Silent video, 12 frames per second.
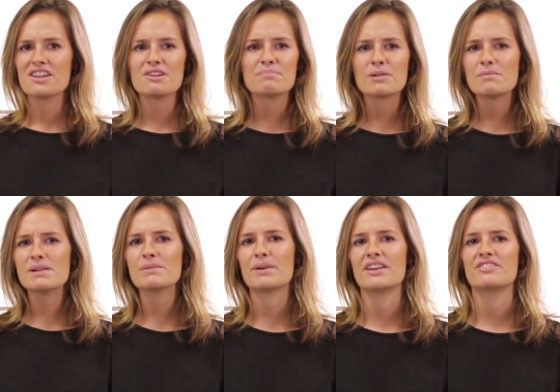You're
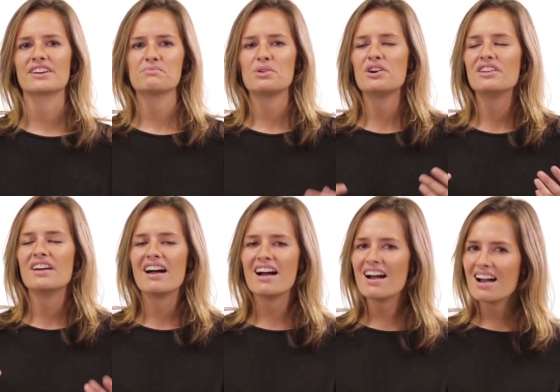probably wondering what on
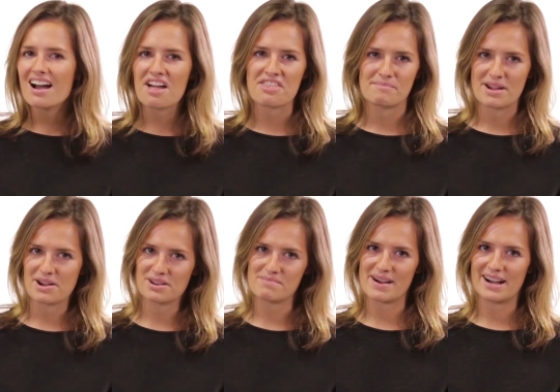earth am I
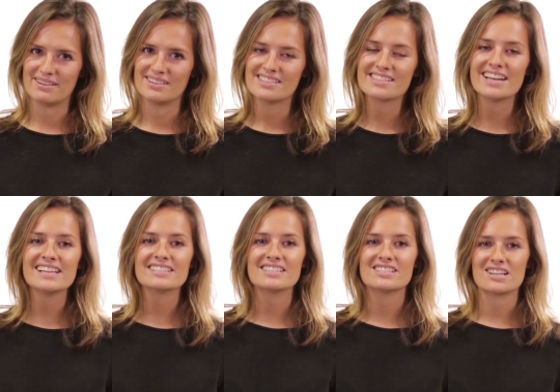on about, so
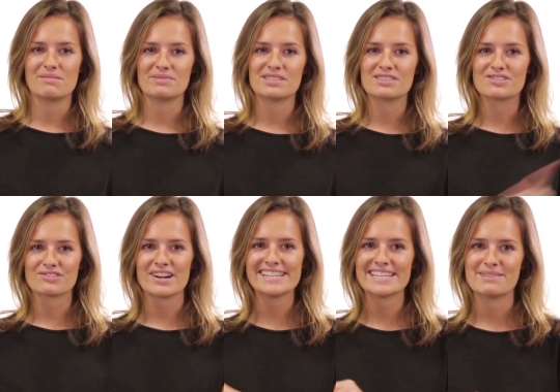let's just jump
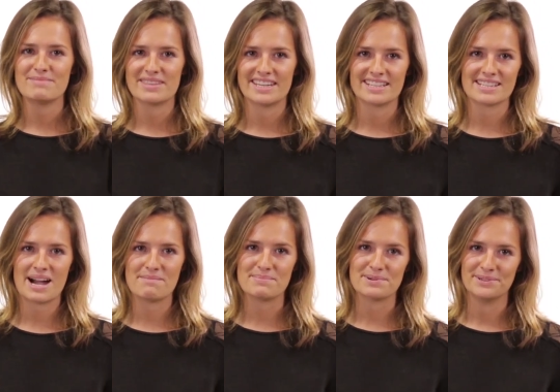straight in with an
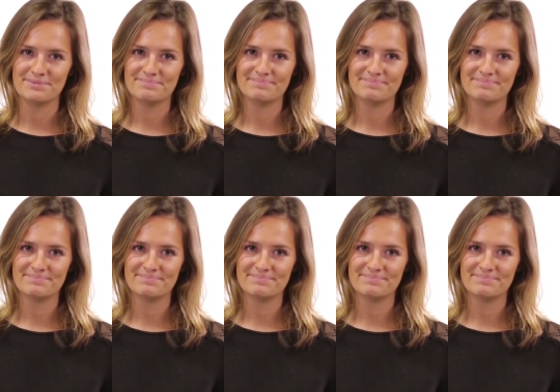example.